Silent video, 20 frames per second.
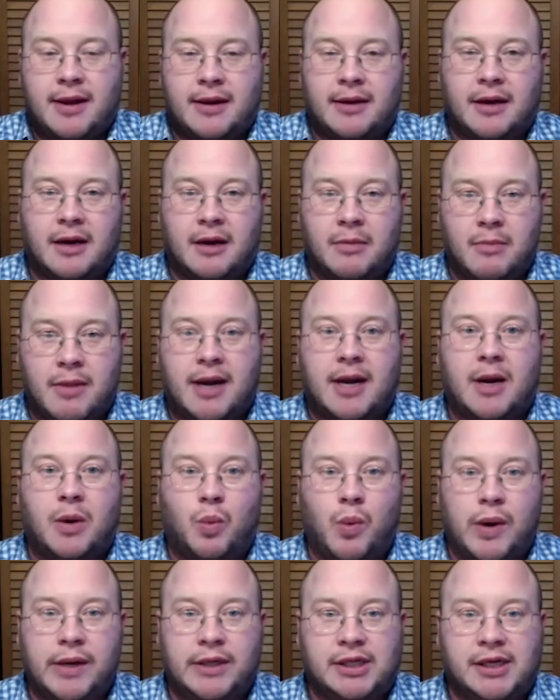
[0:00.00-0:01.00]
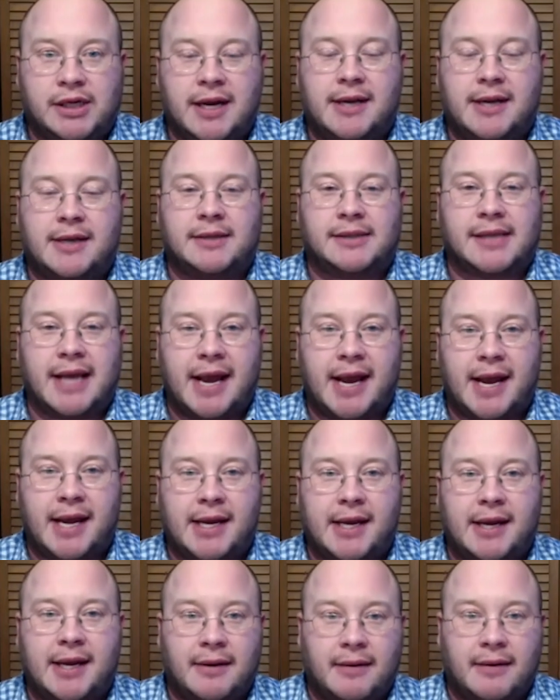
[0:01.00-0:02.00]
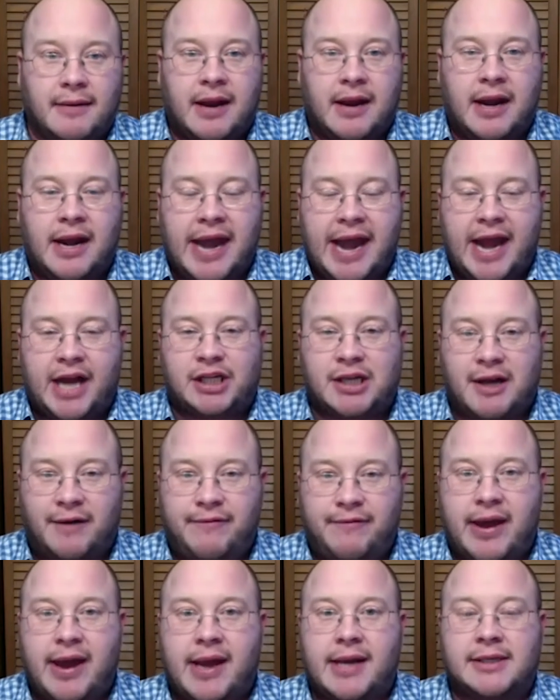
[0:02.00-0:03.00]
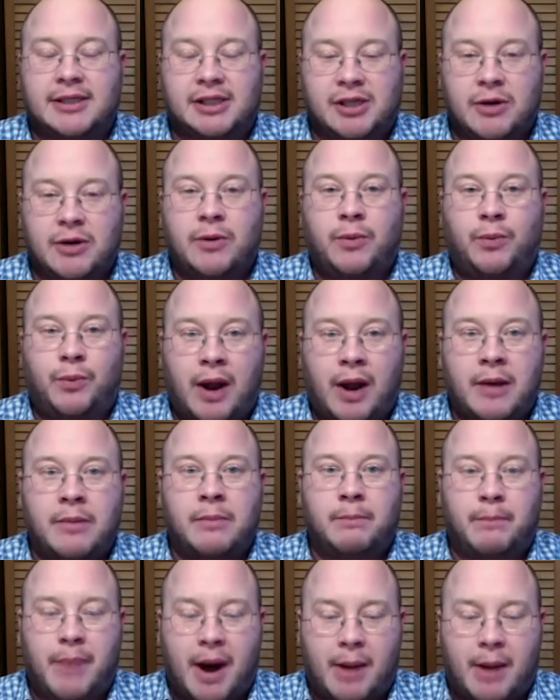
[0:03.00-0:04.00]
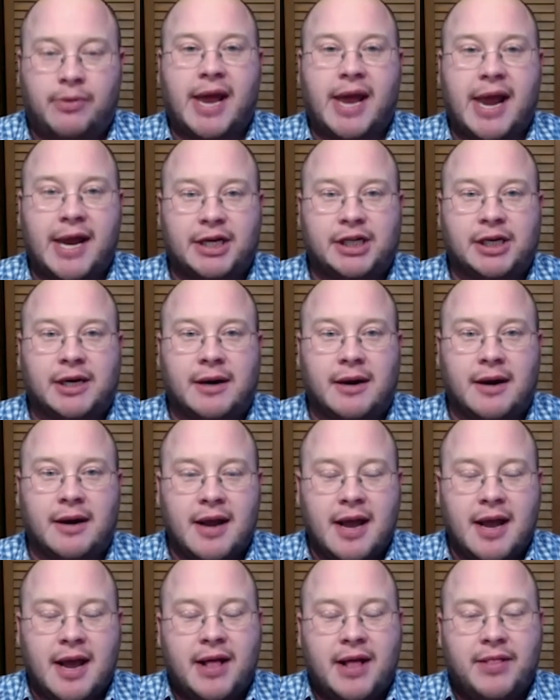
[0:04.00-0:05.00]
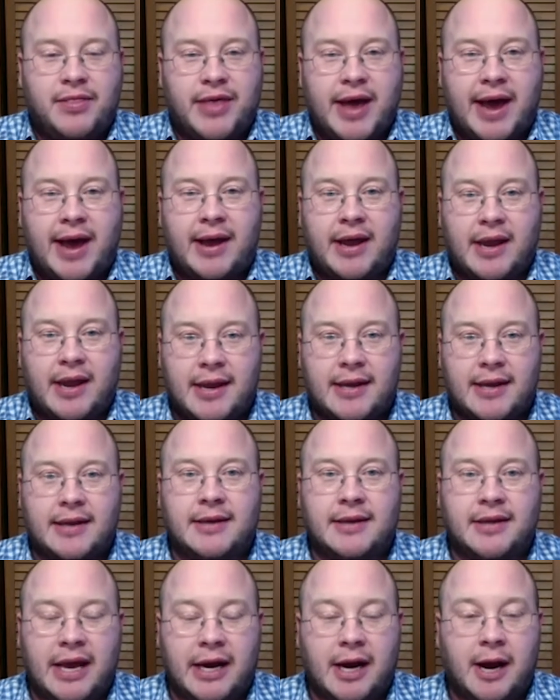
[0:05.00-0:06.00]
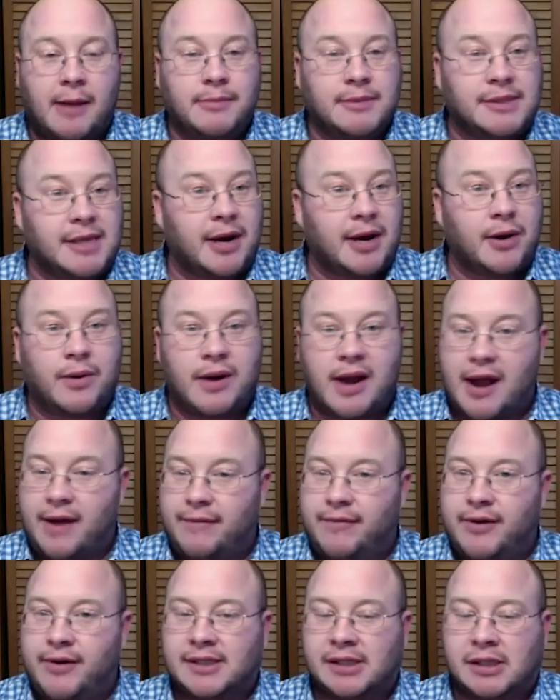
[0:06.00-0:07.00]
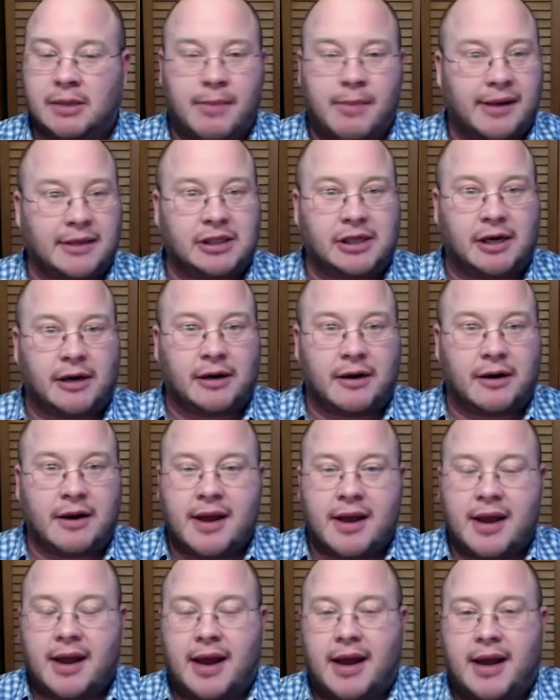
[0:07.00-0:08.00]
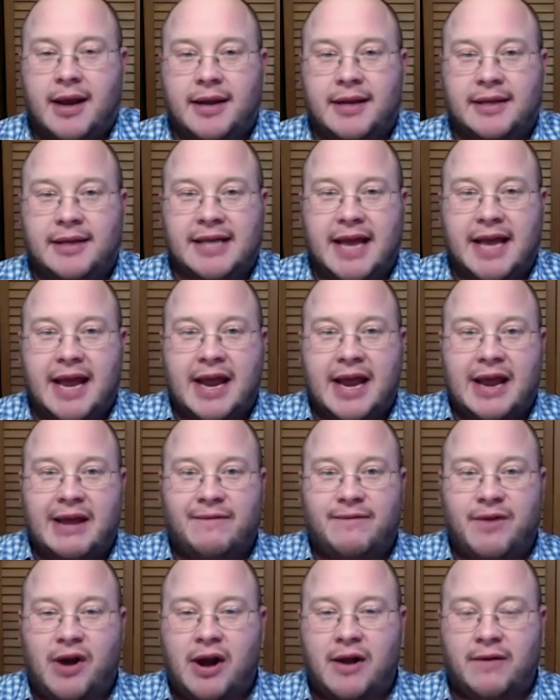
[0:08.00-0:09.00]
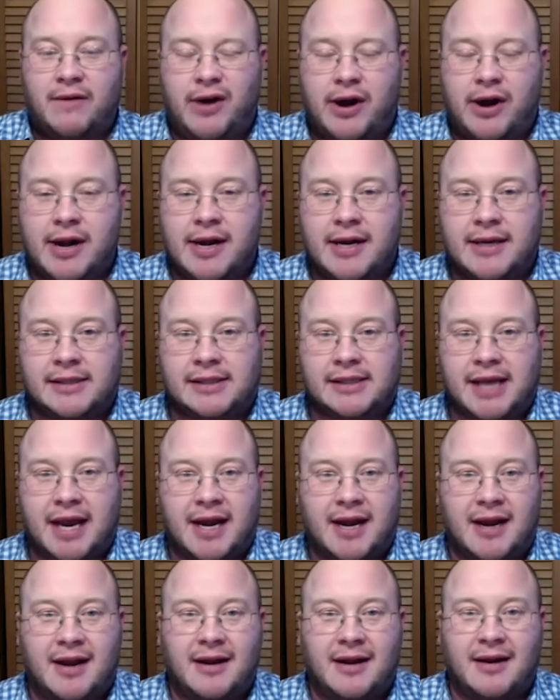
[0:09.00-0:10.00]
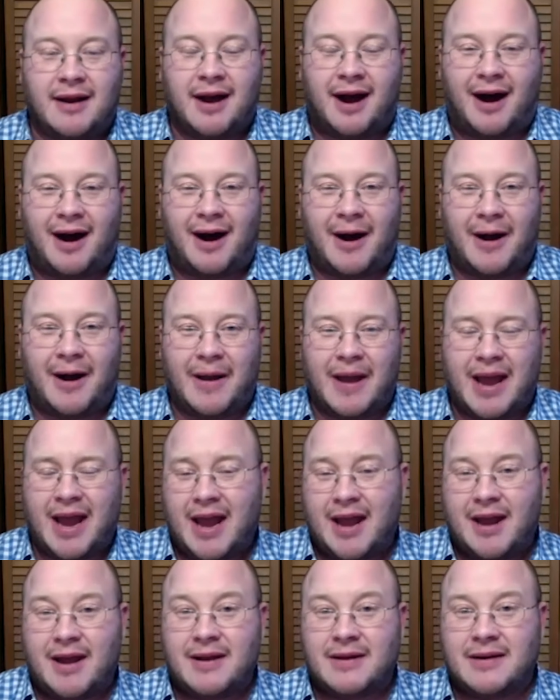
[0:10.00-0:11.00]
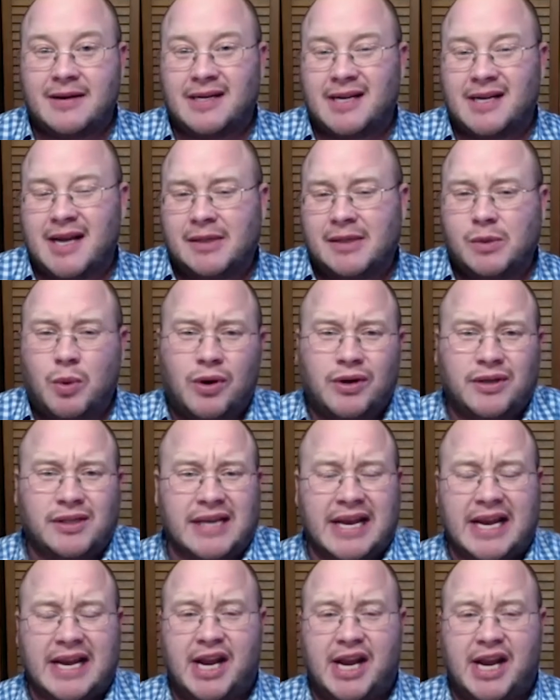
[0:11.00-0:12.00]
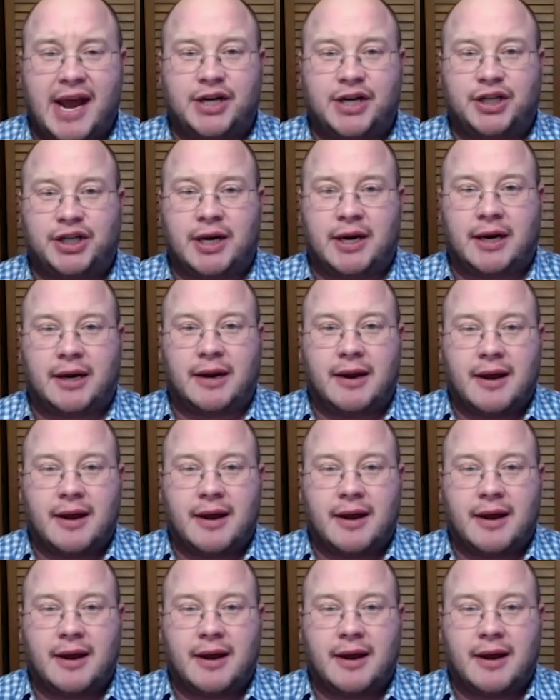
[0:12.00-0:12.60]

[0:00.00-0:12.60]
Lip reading: Committee, which is an HFA student-run publication that comes out every semester. It is a very exciting and as well as engaging